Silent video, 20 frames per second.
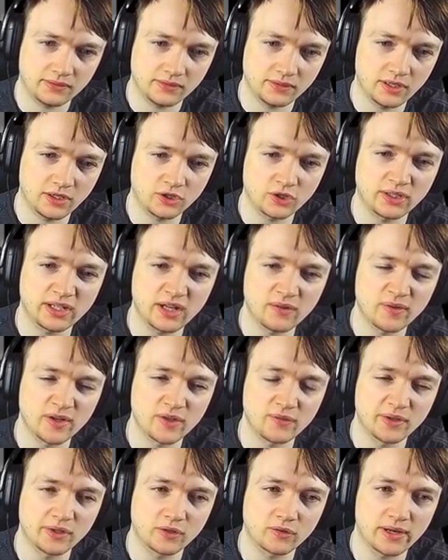I could get rid
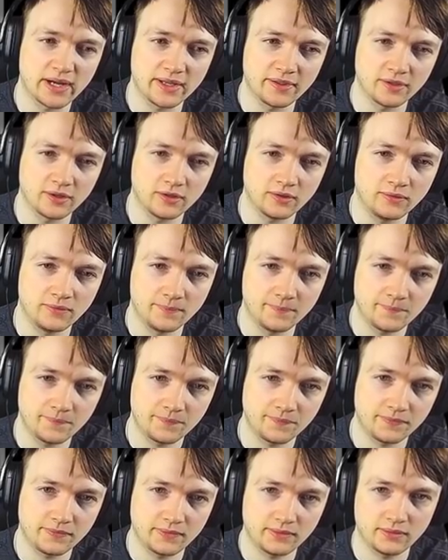of regret though,
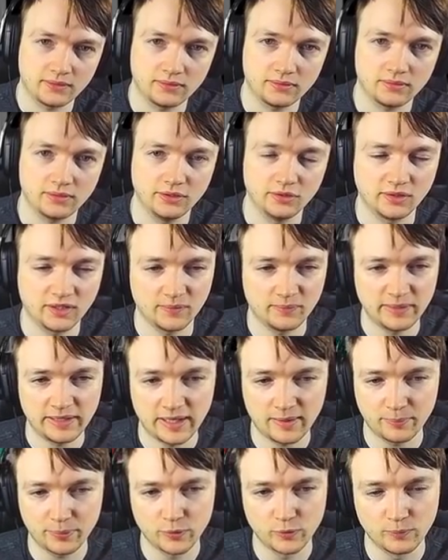and it'll give me
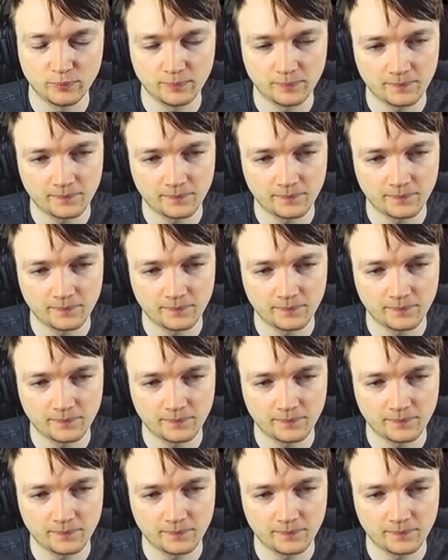that poop.